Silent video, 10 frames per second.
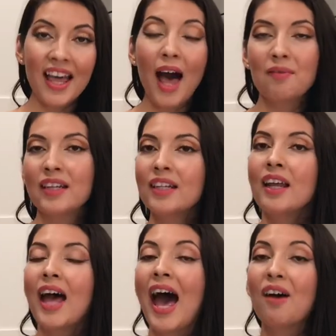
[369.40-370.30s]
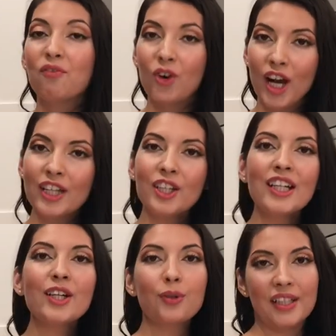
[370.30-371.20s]
the oven at 400
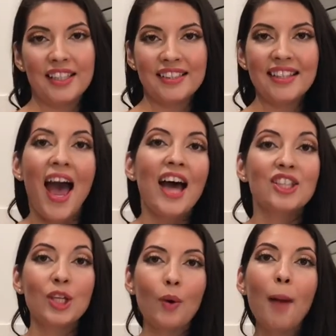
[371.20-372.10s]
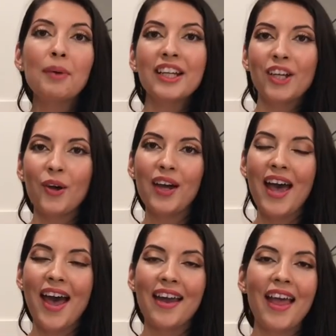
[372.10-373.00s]
degrees, so I'm going to go
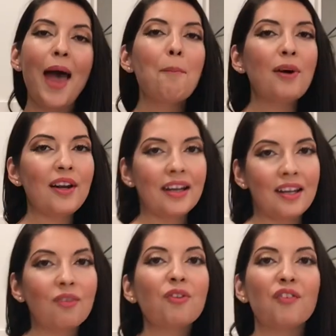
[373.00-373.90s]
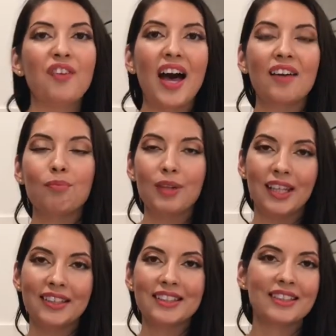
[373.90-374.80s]
ahead and put it in for 5
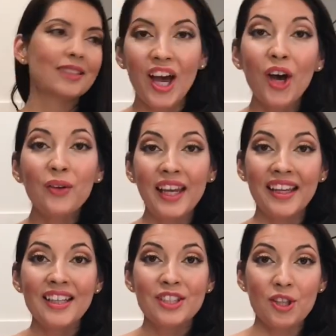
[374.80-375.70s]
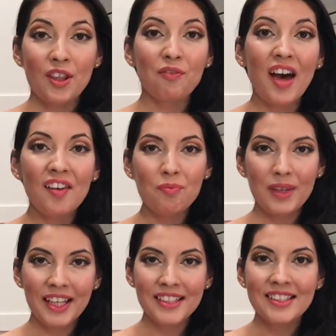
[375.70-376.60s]
minutes. Okay, so the 5
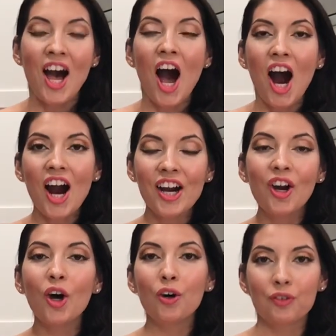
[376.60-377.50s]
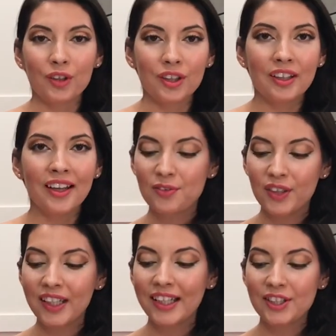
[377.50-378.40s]
minutes are over for the chicken. Transfer
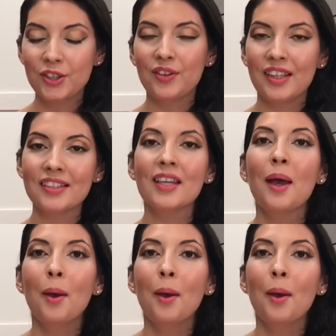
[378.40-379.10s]
it into this